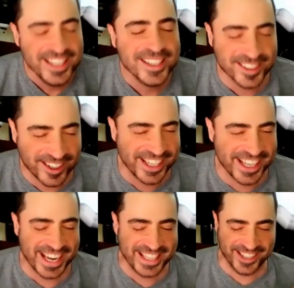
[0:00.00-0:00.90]
So
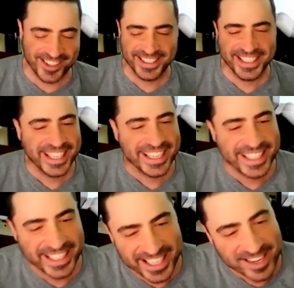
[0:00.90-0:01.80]
like, I totally get
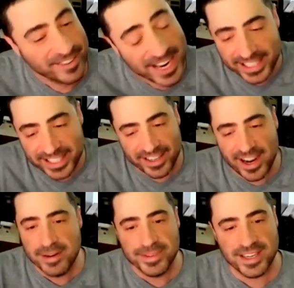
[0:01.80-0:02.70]
it. And you're right. You're
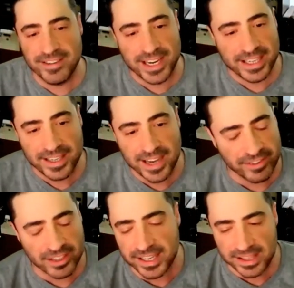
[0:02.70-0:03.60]
100% right.
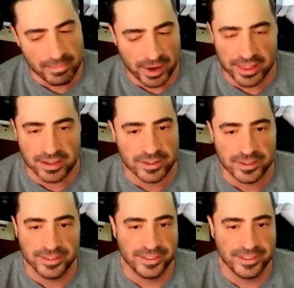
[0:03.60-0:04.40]
Never let them bother you.